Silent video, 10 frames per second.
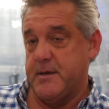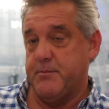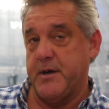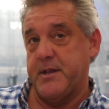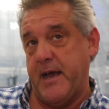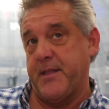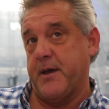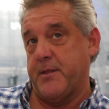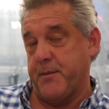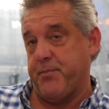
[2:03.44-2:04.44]
But yeah,
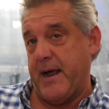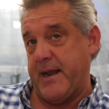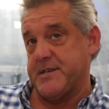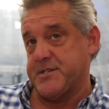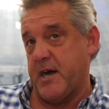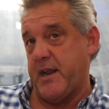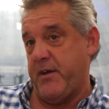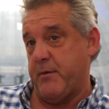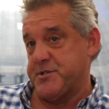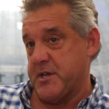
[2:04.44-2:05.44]
the, the planning side of
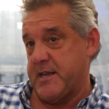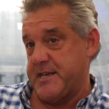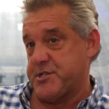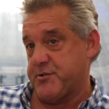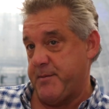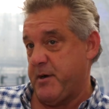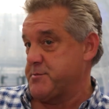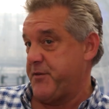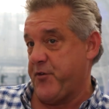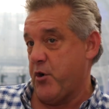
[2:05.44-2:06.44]
it was at least three
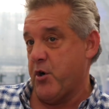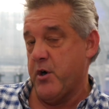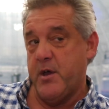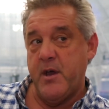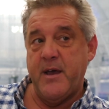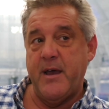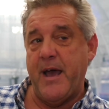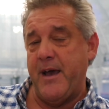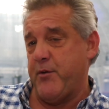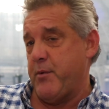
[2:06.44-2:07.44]
months before it
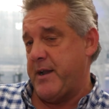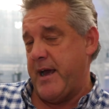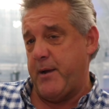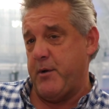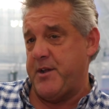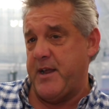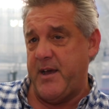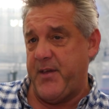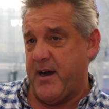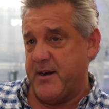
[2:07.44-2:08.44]
ever went anywhere
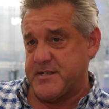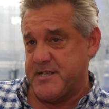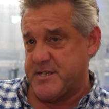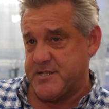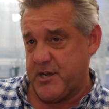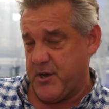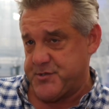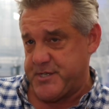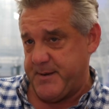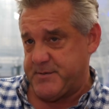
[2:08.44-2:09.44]
near the artist as a
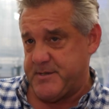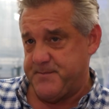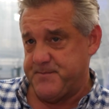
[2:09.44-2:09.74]
concept.